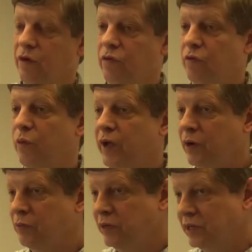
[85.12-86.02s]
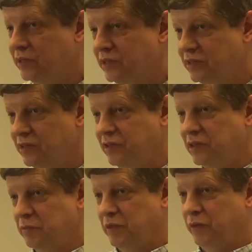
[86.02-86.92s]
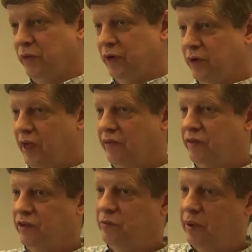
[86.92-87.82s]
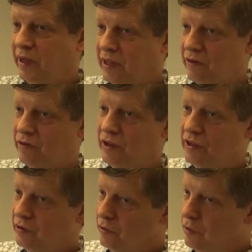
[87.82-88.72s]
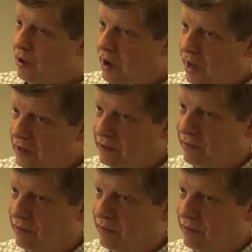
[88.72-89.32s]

overwhelmed us, is this something we're going to have to expect every year or not?